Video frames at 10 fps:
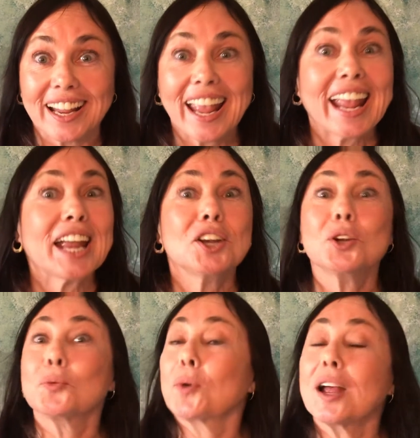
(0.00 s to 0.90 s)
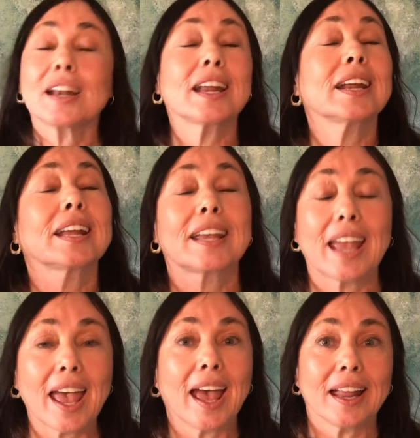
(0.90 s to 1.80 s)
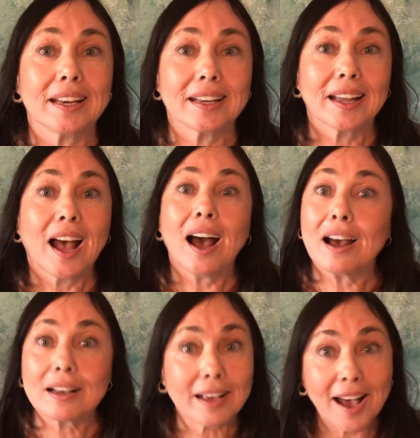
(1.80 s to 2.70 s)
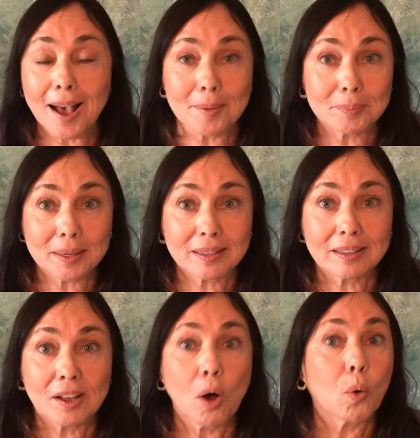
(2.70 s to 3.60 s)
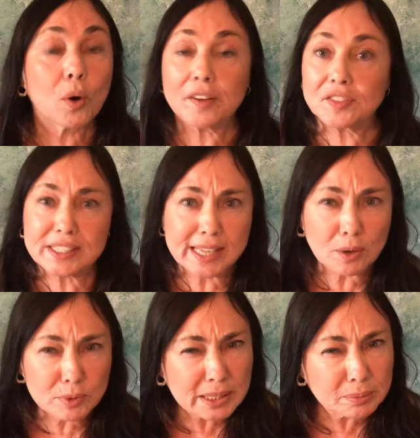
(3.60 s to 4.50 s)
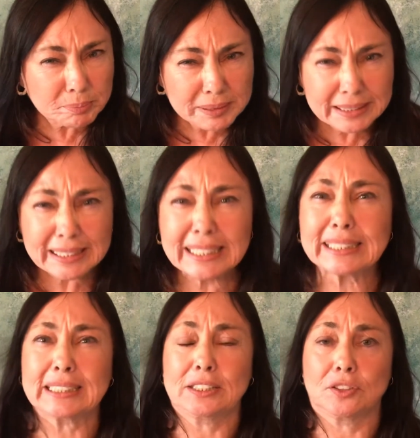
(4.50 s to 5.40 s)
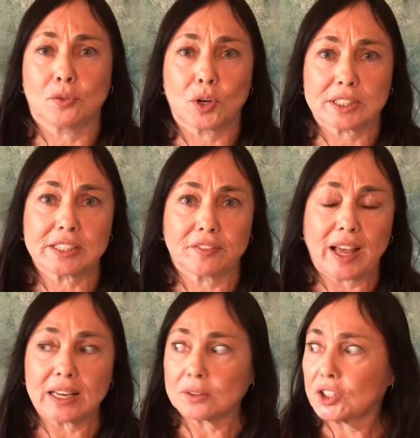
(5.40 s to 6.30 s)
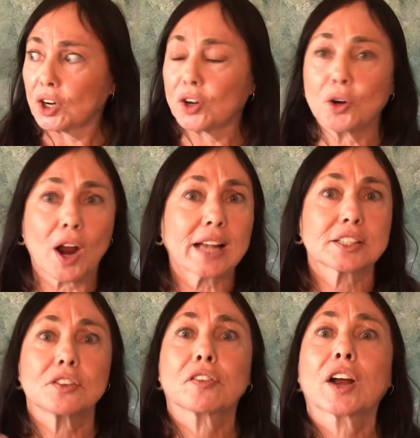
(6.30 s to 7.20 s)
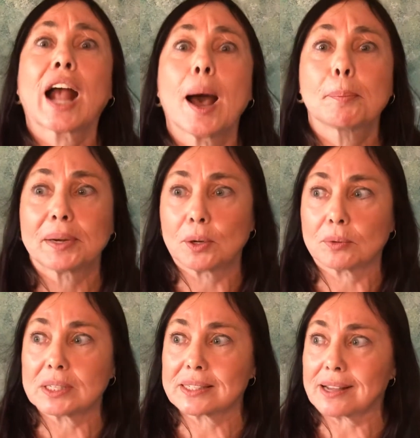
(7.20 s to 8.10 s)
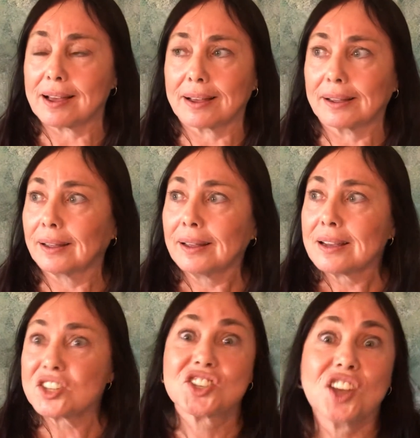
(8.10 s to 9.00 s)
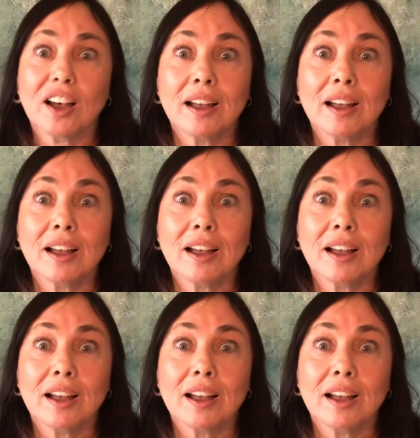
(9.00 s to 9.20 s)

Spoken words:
and you run and get a cup. Or if the sound was completely divorced of that, you're asking for cup and it was z,